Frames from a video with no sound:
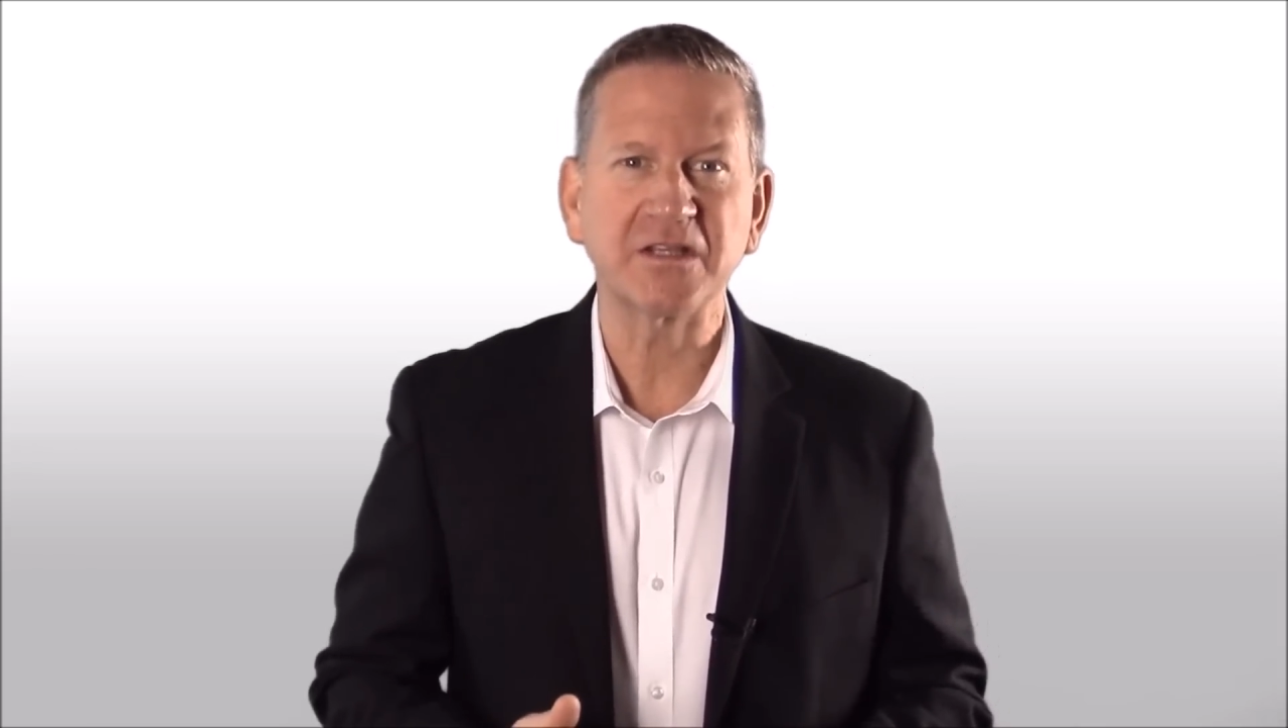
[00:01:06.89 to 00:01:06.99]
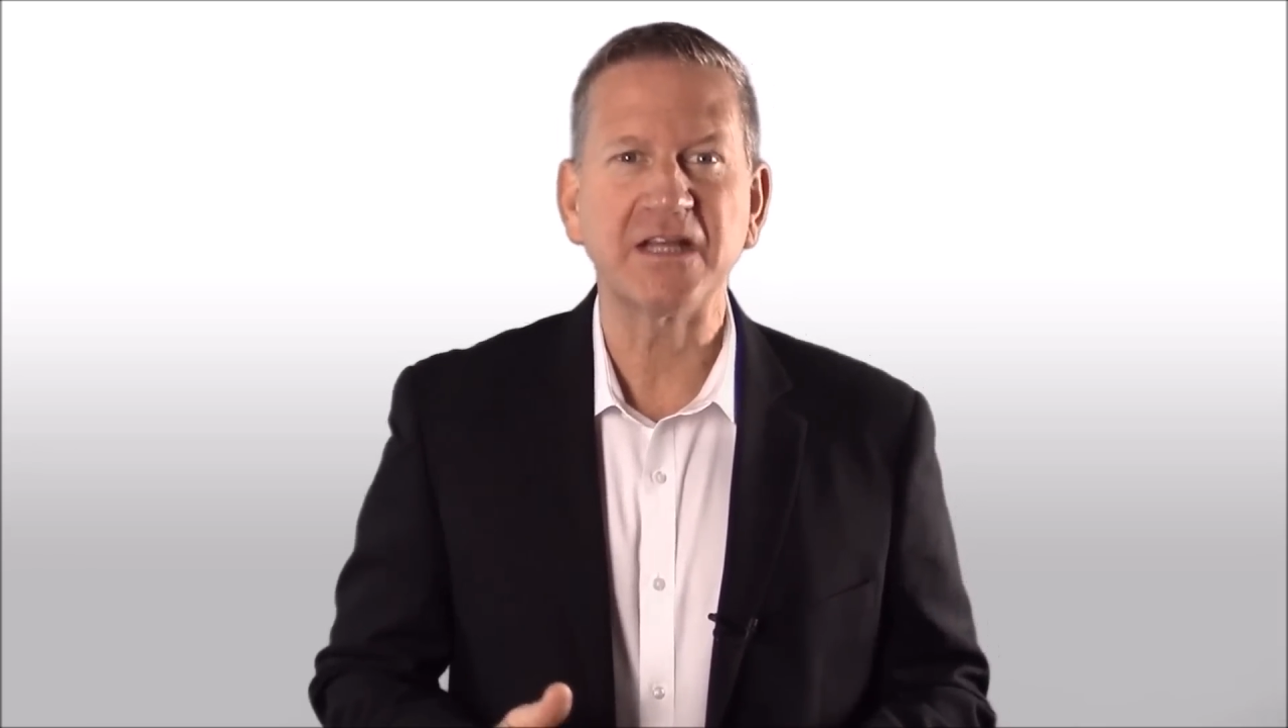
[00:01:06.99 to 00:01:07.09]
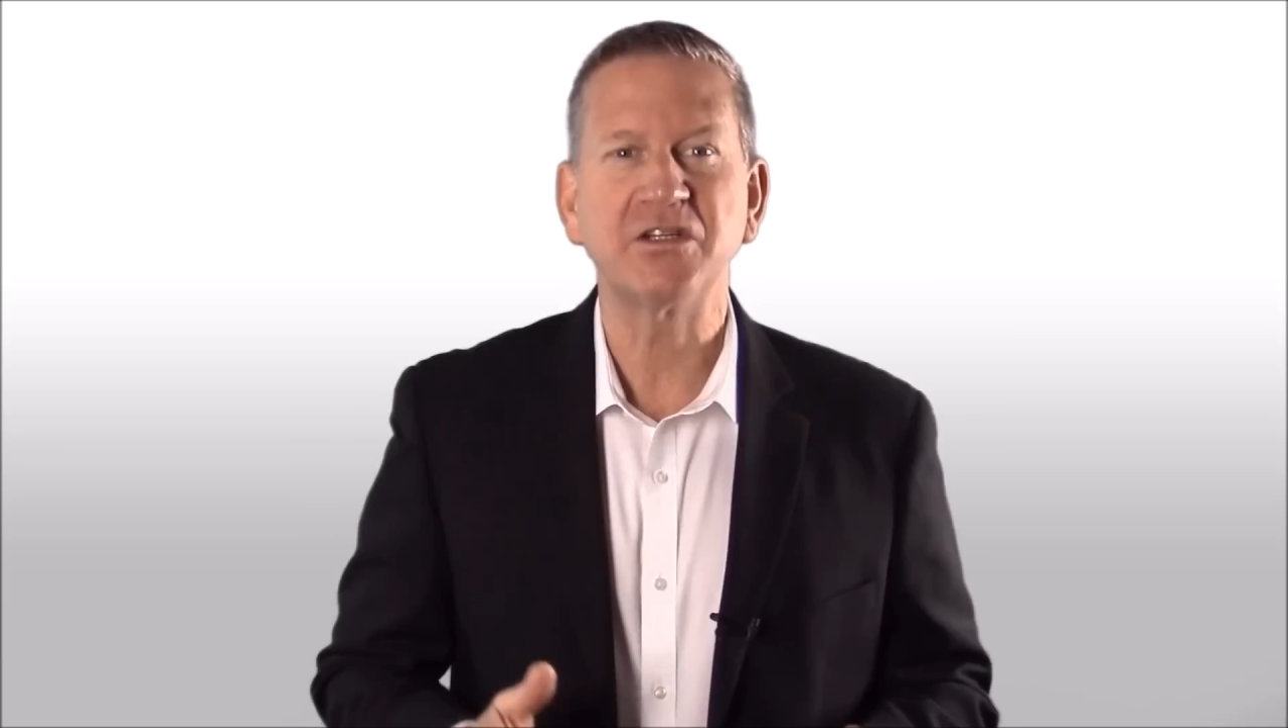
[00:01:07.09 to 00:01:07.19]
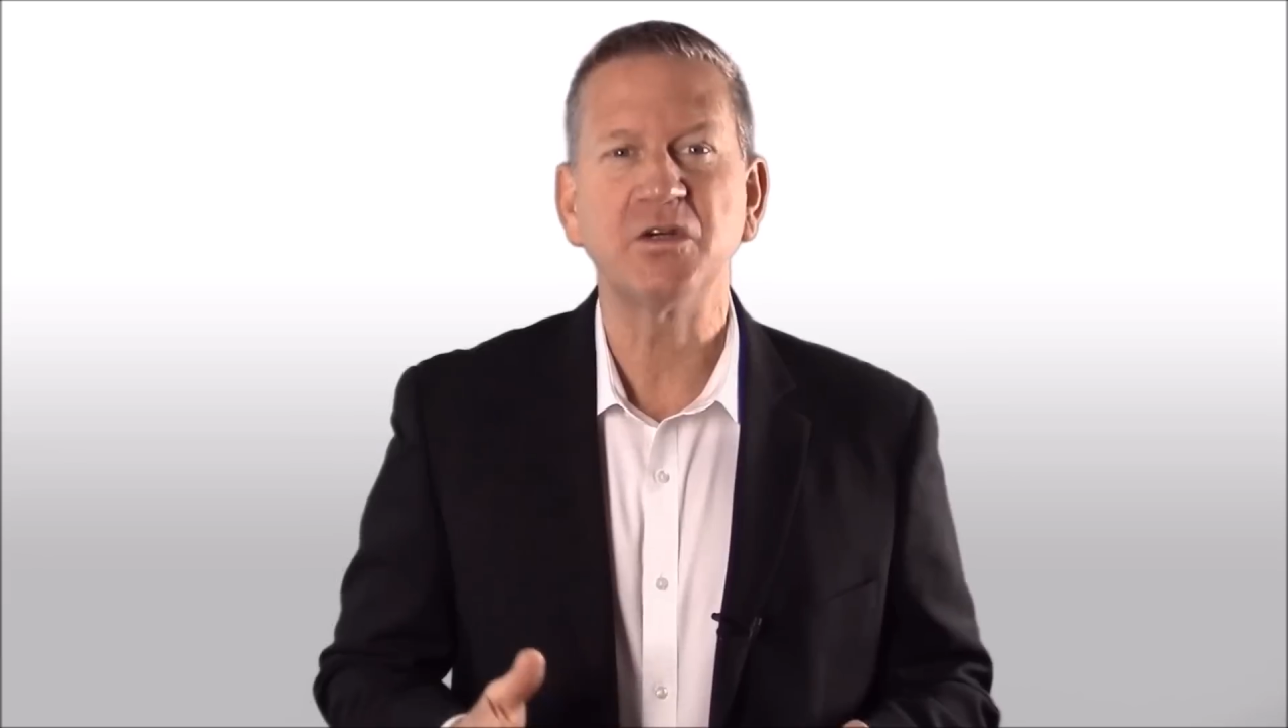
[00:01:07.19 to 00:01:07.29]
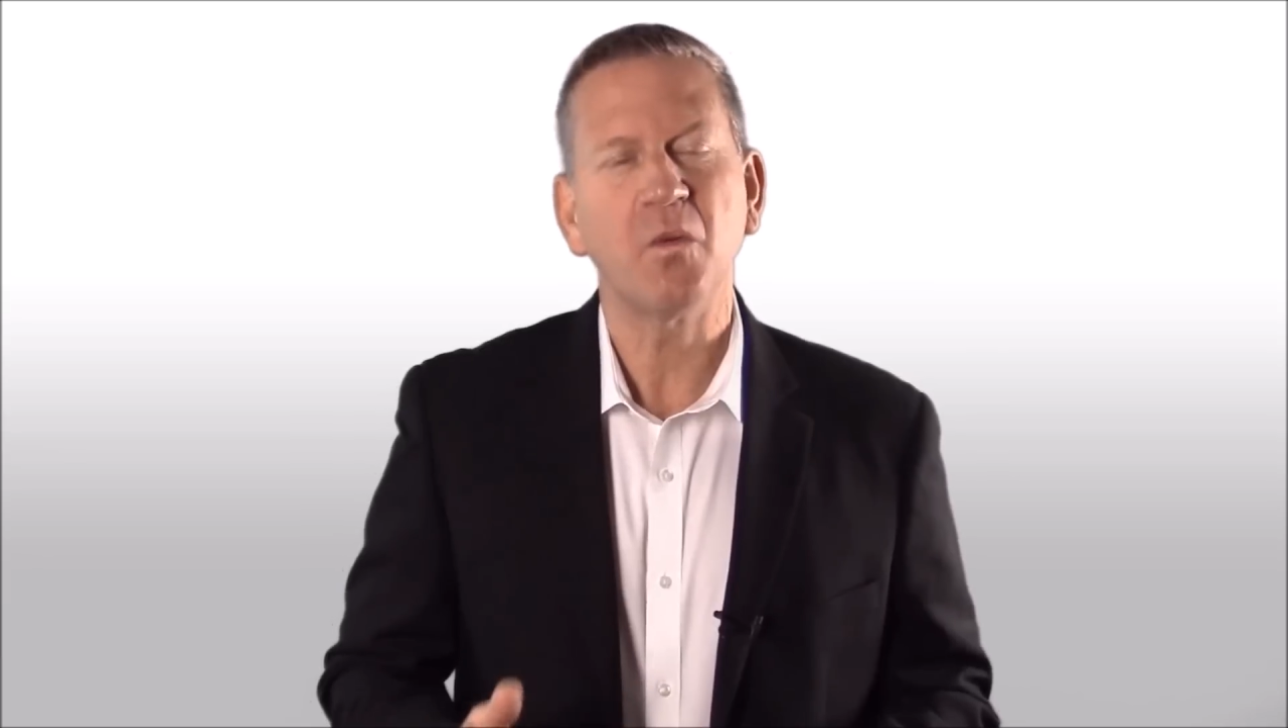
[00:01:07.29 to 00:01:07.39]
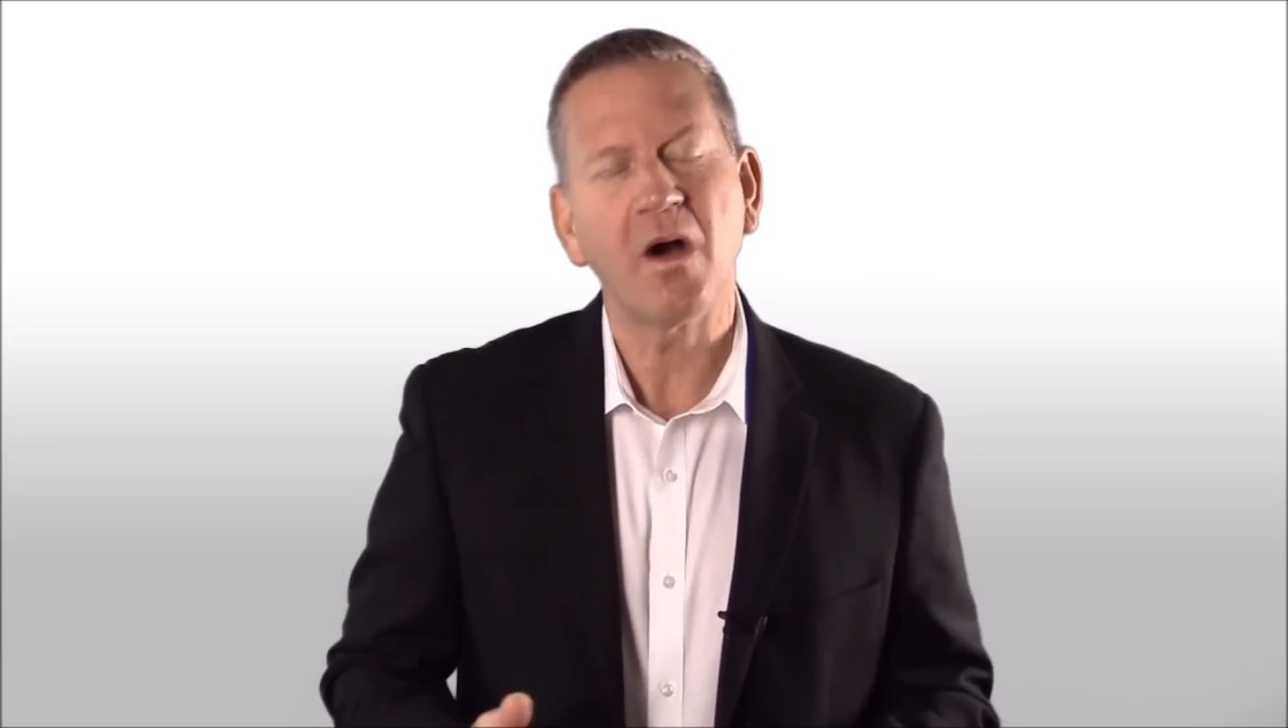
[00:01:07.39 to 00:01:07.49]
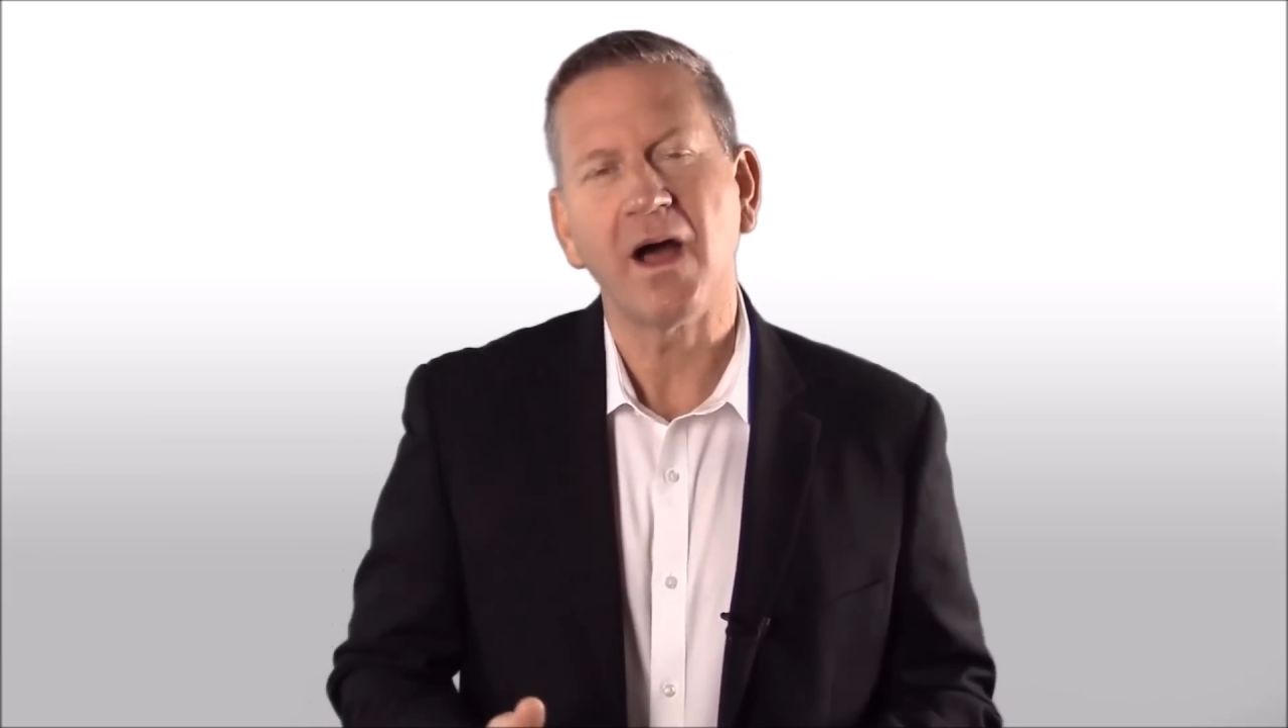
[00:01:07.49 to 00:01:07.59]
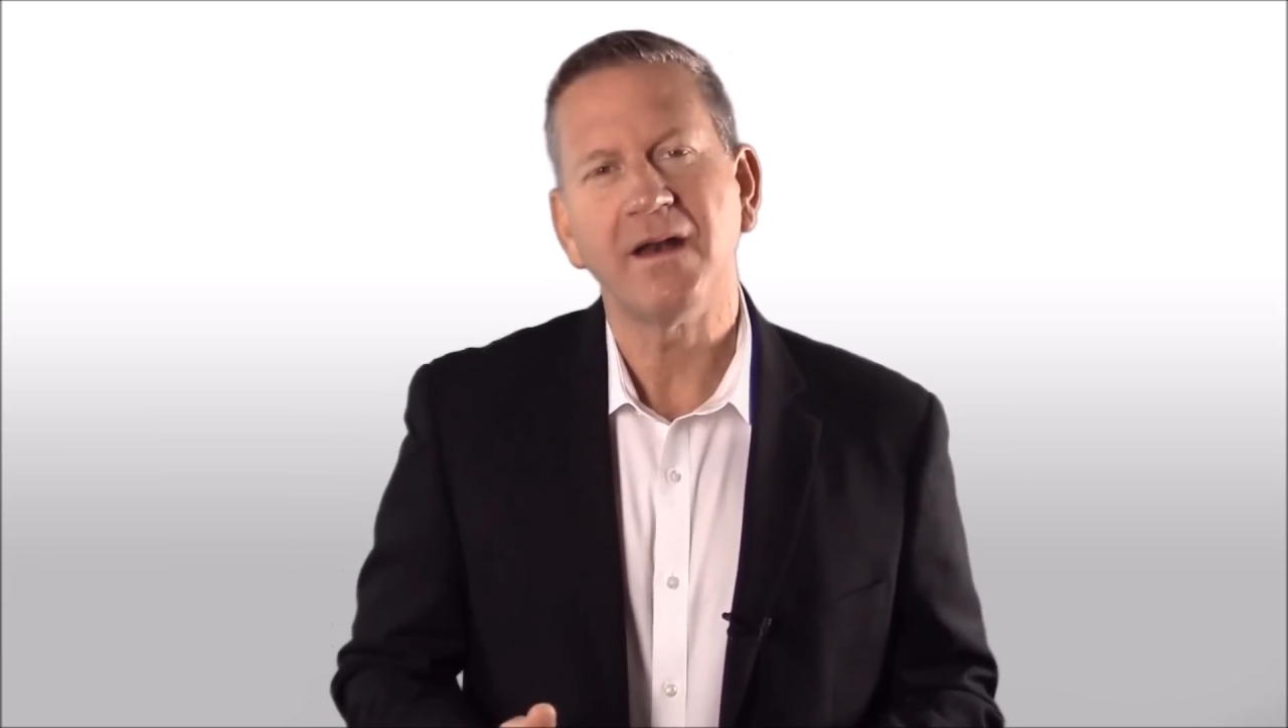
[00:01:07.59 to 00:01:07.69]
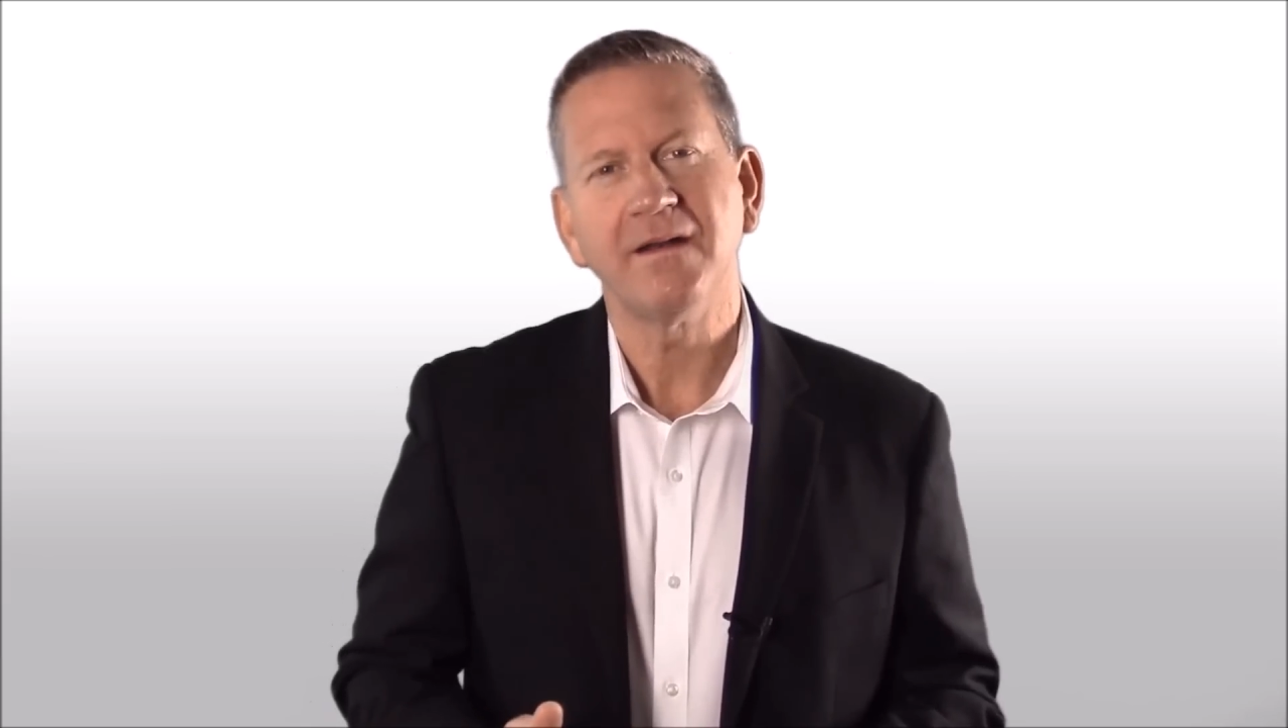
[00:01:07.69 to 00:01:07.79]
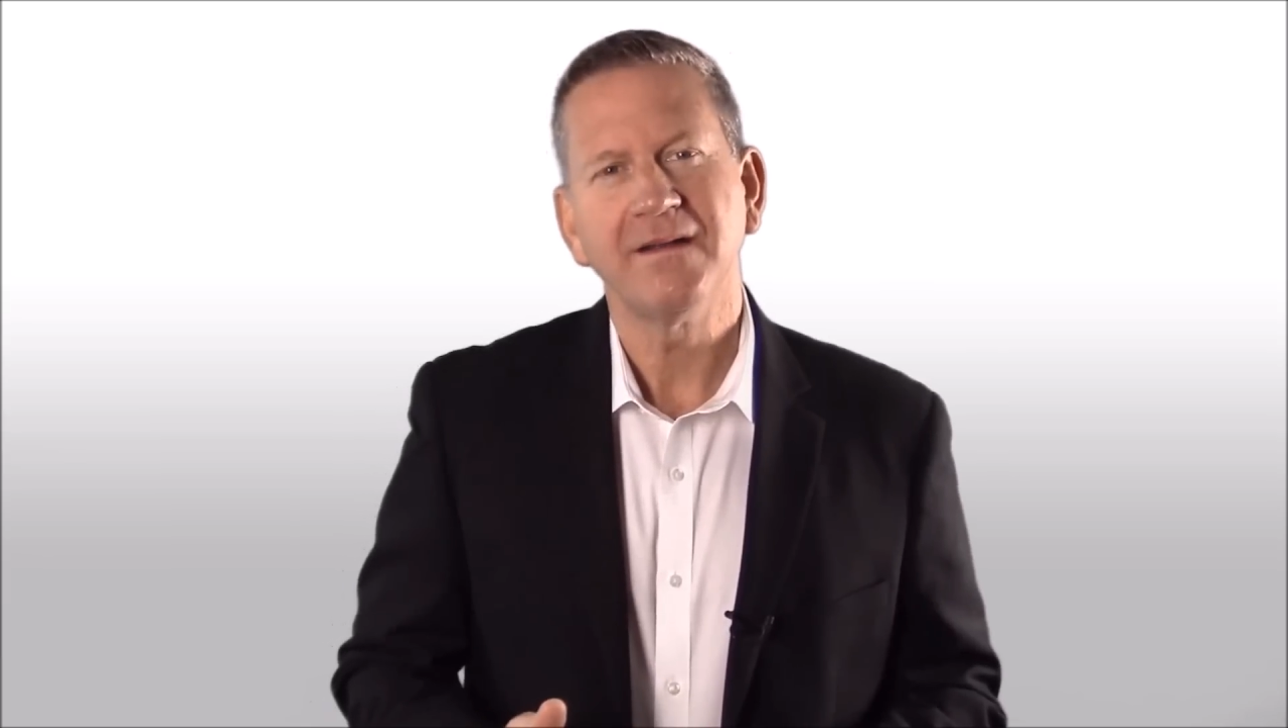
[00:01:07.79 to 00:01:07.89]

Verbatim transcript: that you want,